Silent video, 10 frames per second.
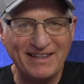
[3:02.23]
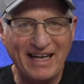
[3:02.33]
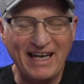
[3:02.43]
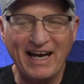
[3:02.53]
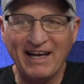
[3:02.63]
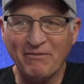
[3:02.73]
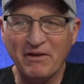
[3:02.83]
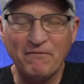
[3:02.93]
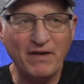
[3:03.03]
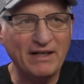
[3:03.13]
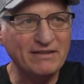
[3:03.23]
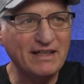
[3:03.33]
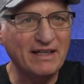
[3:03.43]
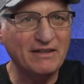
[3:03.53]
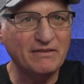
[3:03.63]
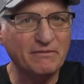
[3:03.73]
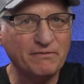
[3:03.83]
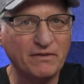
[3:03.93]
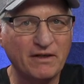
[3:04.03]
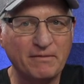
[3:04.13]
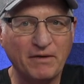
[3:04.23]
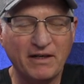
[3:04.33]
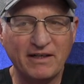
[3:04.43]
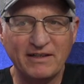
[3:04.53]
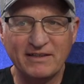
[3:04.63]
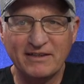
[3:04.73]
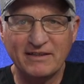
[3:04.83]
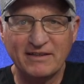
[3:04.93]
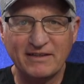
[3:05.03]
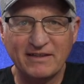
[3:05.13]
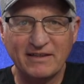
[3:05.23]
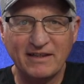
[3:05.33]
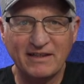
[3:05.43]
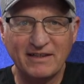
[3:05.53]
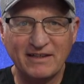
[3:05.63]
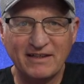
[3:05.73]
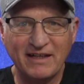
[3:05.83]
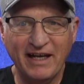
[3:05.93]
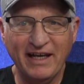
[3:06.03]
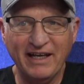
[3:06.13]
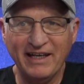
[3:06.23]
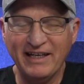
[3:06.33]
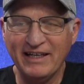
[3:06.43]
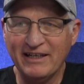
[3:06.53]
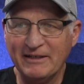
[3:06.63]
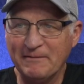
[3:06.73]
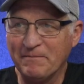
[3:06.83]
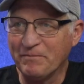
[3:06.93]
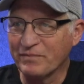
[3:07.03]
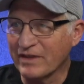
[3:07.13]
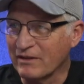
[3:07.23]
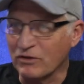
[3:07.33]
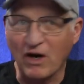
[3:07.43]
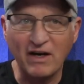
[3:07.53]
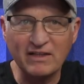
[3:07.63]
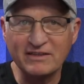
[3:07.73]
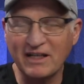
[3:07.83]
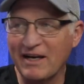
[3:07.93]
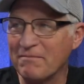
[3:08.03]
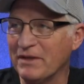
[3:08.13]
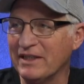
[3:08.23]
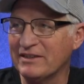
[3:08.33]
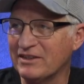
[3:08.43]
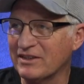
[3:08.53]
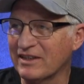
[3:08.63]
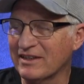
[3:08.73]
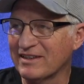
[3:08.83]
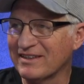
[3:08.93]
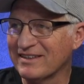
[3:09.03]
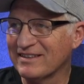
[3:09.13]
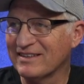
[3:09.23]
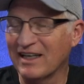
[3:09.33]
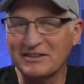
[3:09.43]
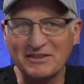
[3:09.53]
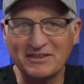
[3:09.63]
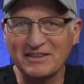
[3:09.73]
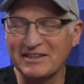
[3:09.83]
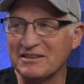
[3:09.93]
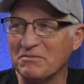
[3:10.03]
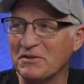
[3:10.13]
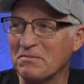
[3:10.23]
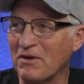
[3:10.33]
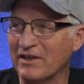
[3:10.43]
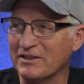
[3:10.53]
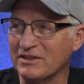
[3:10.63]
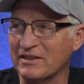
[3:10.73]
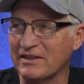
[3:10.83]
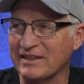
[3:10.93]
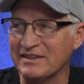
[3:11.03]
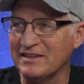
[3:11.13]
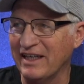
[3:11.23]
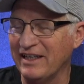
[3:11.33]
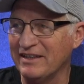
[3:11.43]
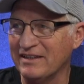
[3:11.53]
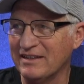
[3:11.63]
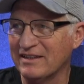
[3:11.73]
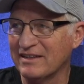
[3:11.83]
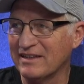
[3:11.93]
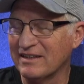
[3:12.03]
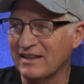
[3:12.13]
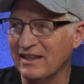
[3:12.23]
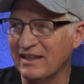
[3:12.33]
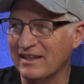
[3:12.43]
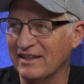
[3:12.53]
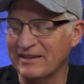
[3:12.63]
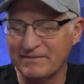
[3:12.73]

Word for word: Yeah, and we found out from uh, a uh, longtime minister, yes, Dr. Elizabeth Marshall, in in uh,